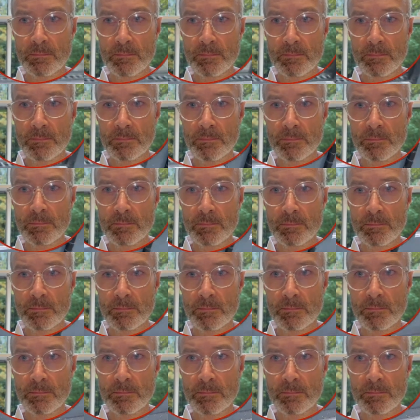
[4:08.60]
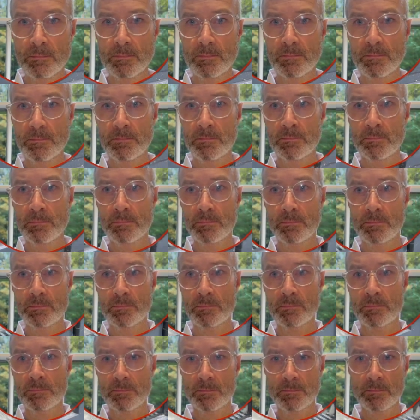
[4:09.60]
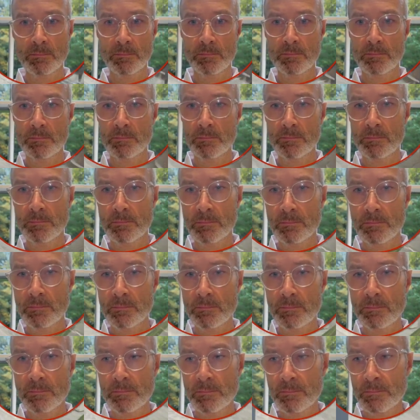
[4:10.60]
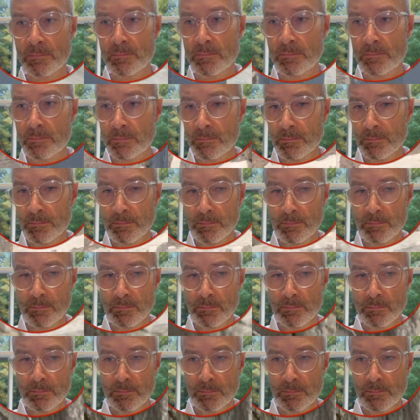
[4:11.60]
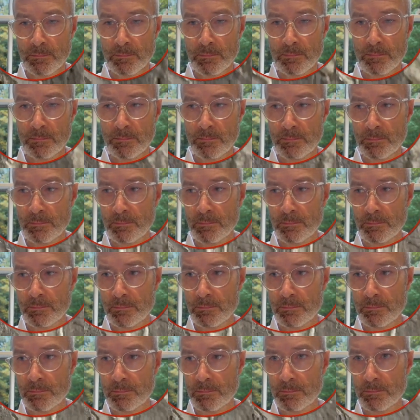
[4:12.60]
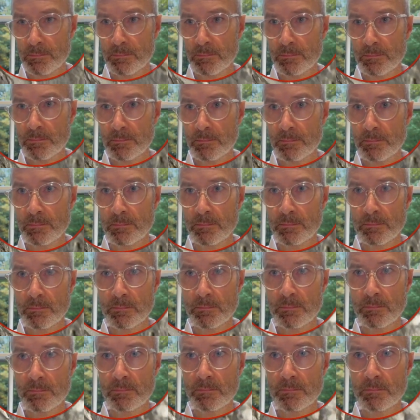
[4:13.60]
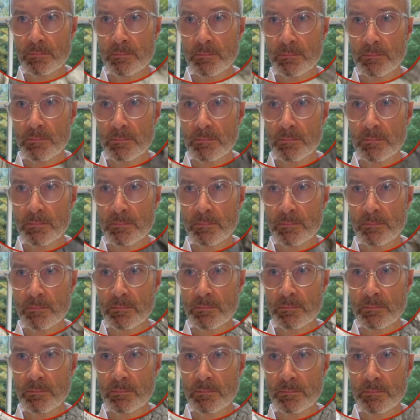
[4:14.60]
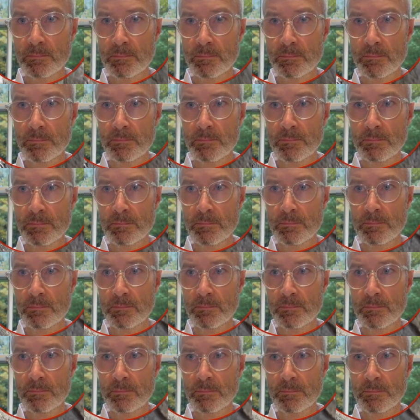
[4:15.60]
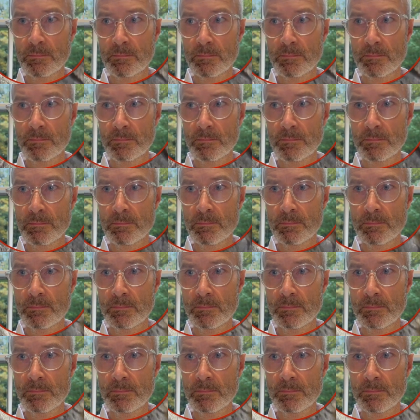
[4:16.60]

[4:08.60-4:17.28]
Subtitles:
I'll have a look around elsewhere around the house. This white here is an indication of these are calcium sulfate salts,